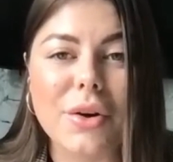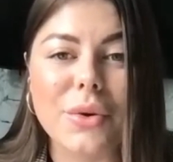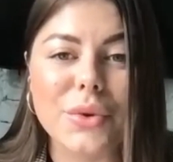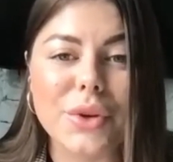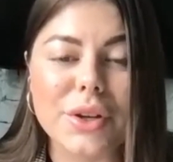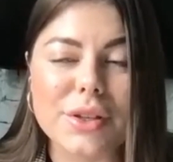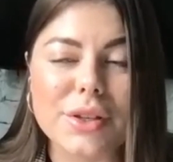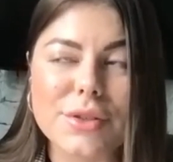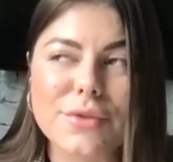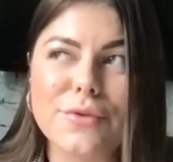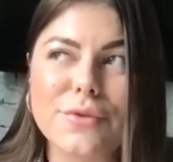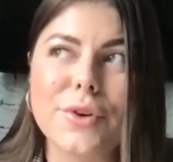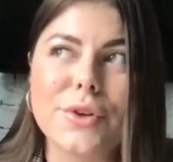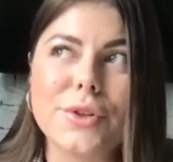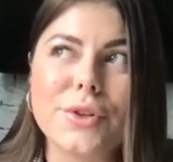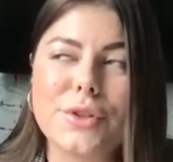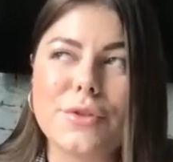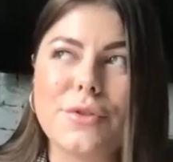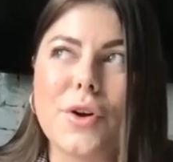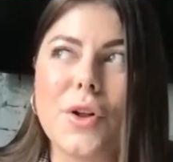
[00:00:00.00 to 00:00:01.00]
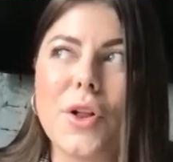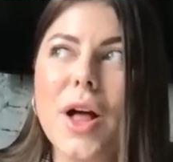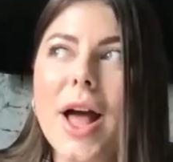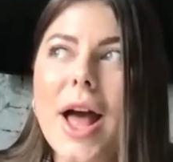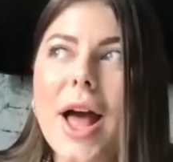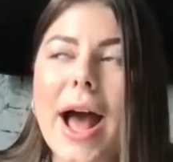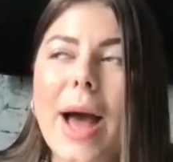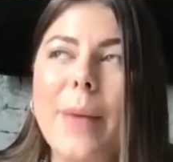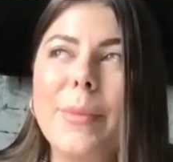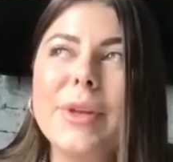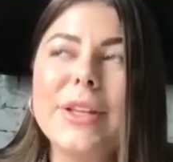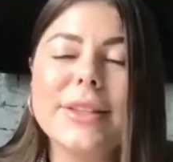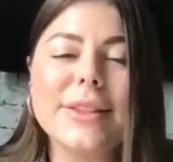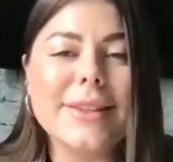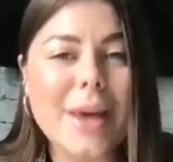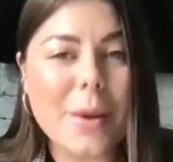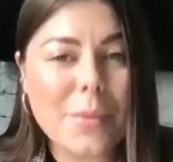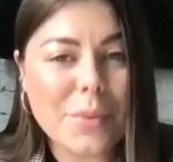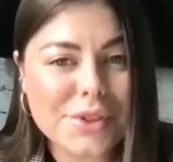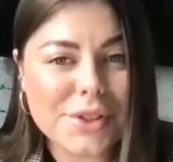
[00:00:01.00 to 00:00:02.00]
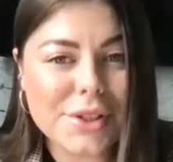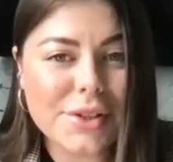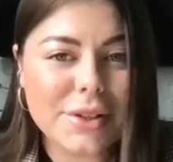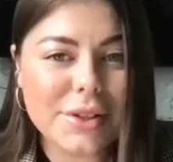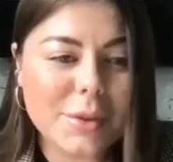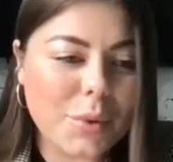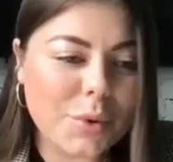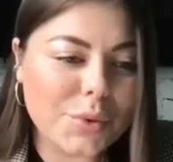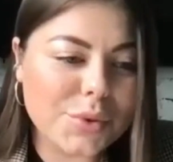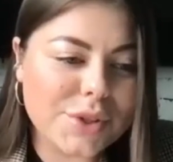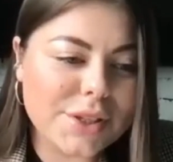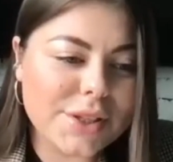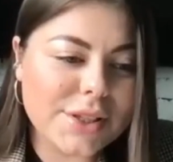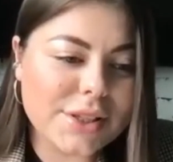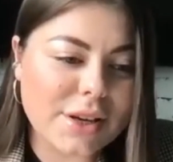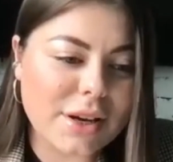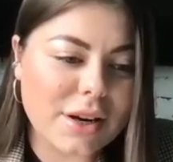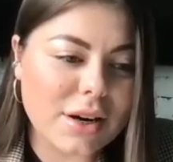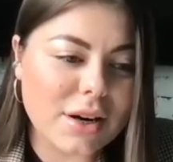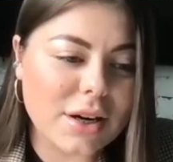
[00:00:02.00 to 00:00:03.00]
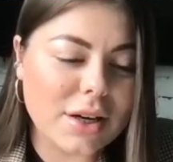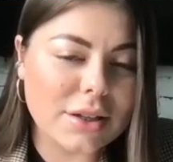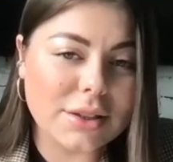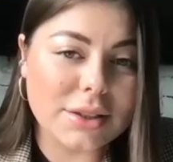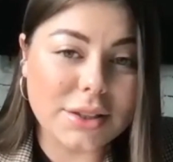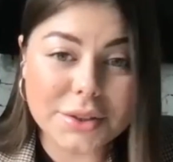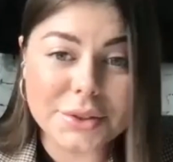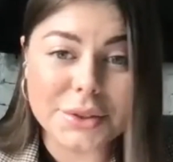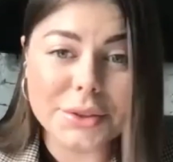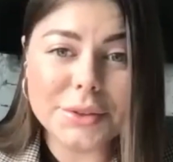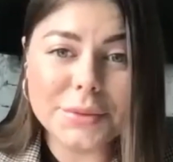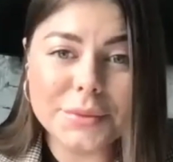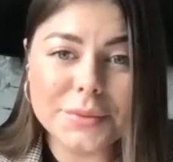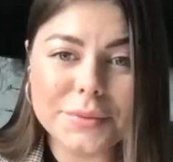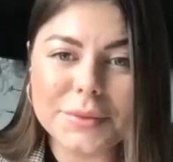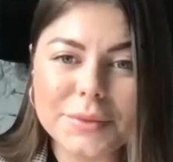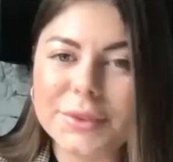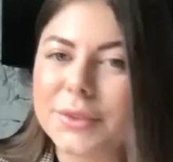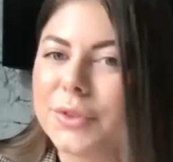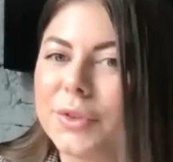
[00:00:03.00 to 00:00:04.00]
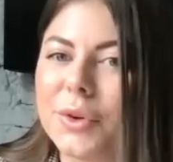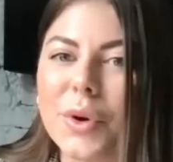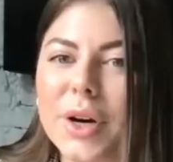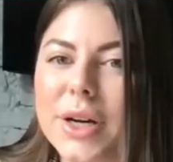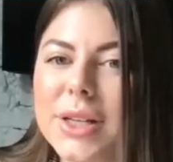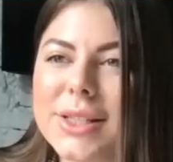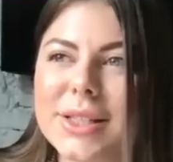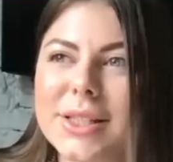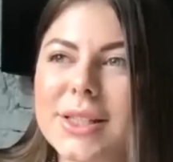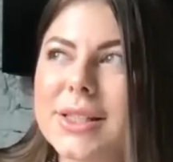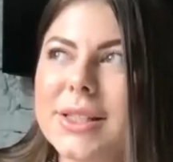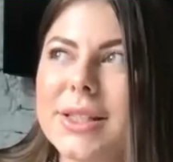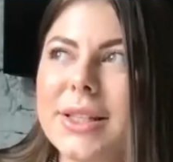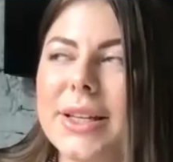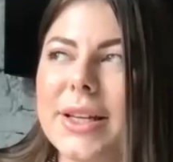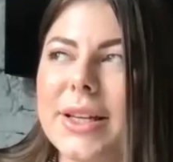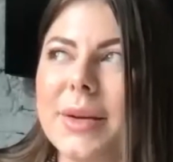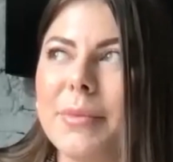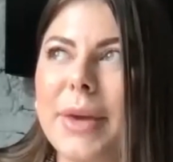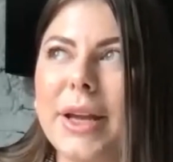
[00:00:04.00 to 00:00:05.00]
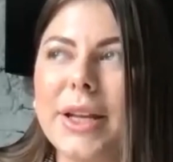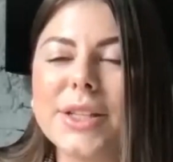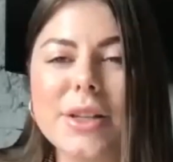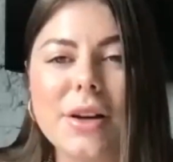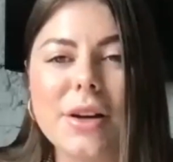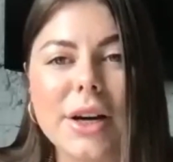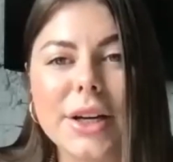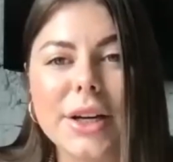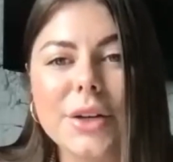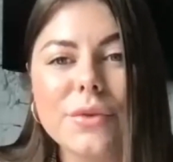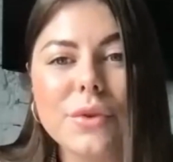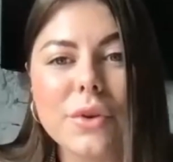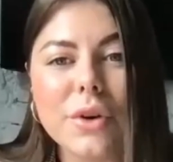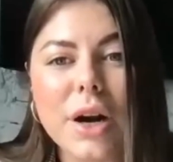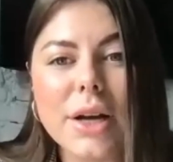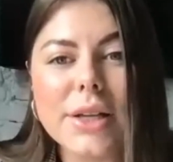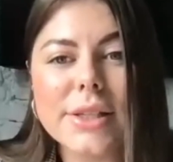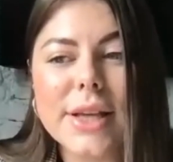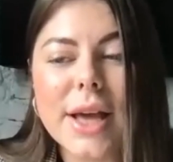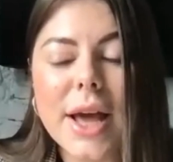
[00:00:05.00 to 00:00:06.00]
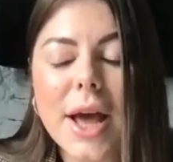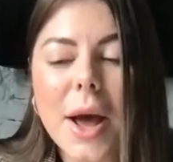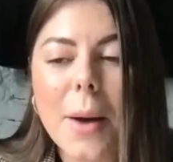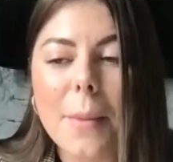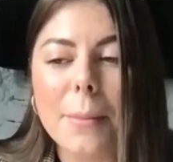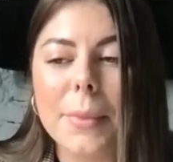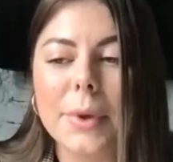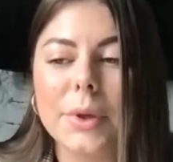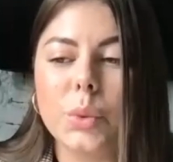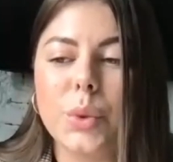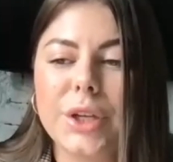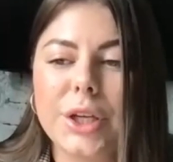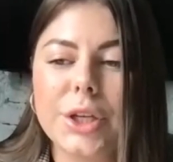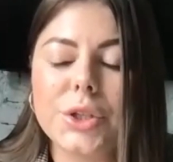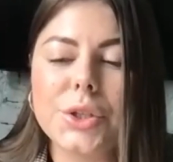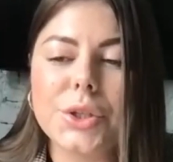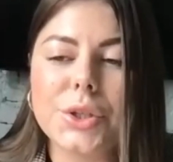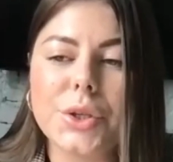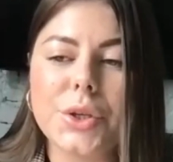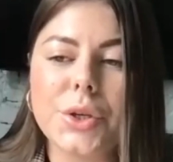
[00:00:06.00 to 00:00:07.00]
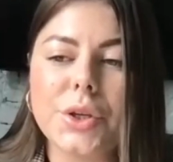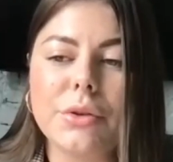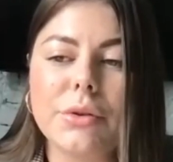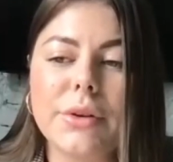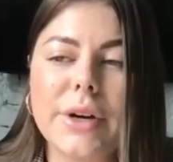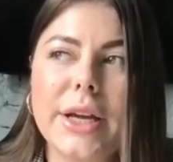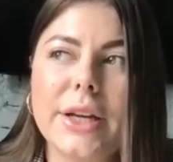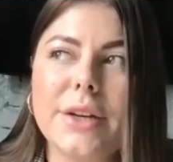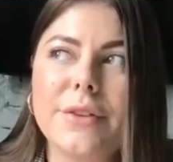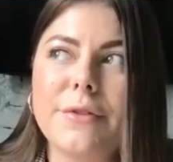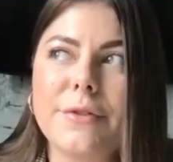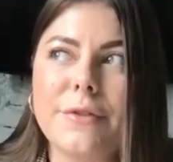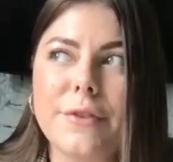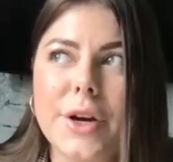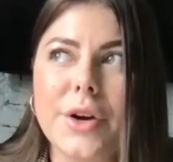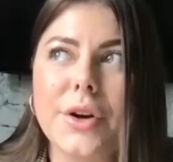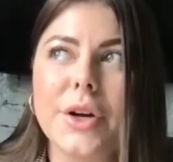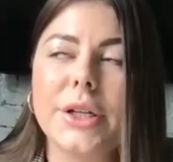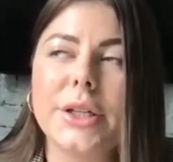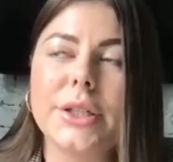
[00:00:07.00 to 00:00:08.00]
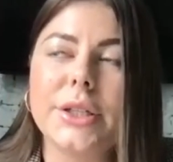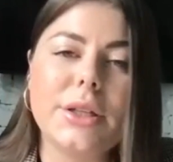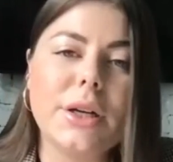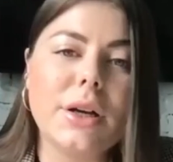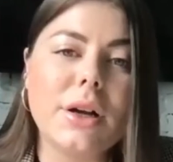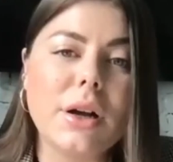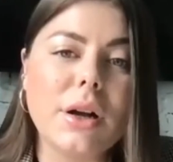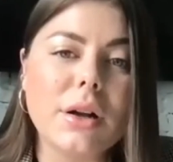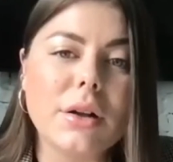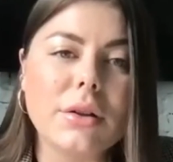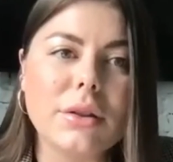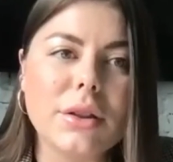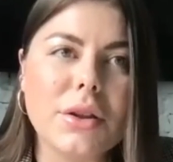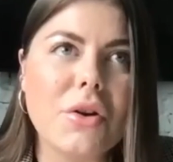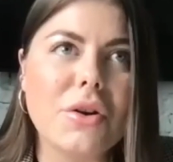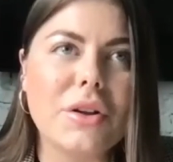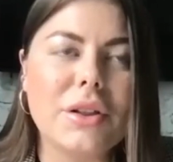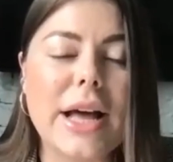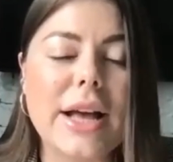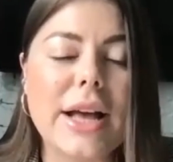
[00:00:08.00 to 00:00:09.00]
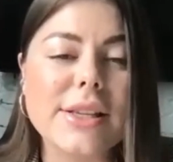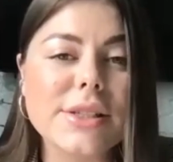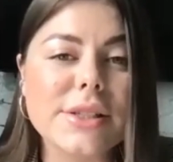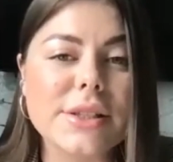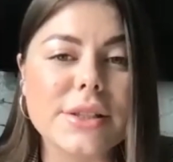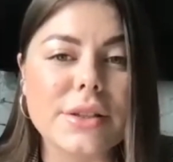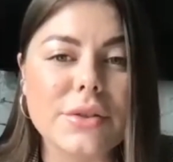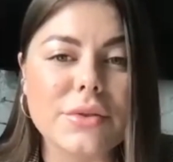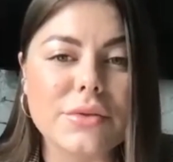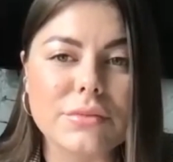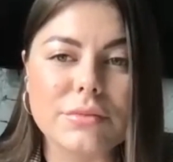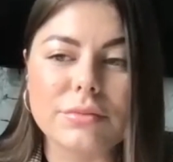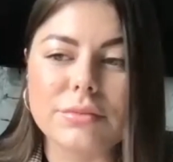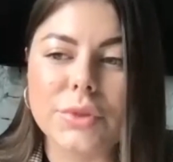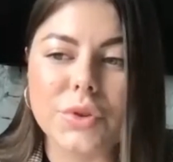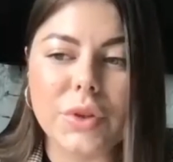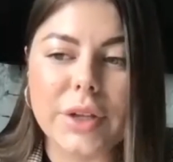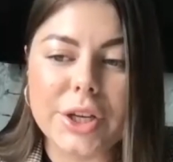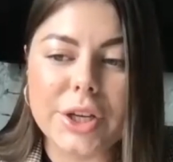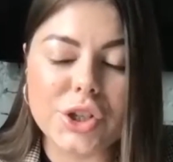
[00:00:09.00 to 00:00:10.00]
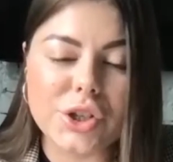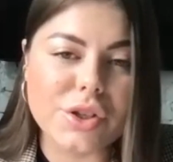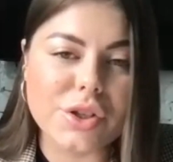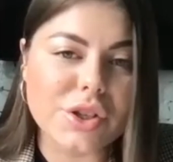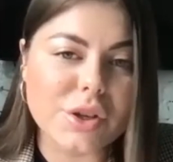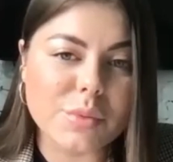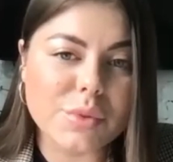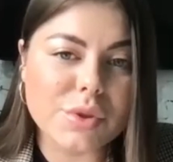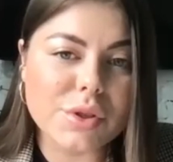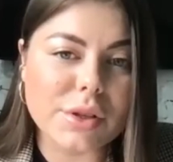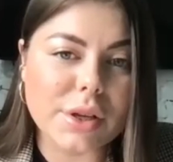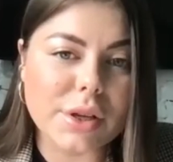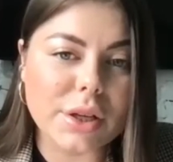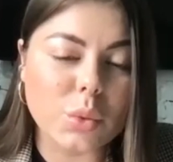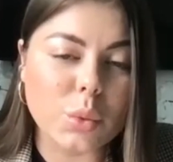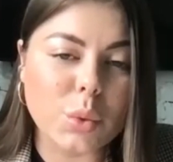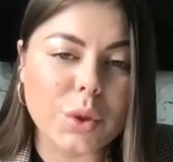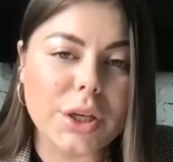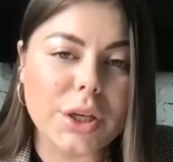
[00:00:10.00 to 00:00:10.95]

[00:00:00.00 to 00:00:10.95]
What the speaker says: audience. First of all, I mean, deposits are good. Of course, it's the main target for us, but we need to create a very long-lasting relationships, and we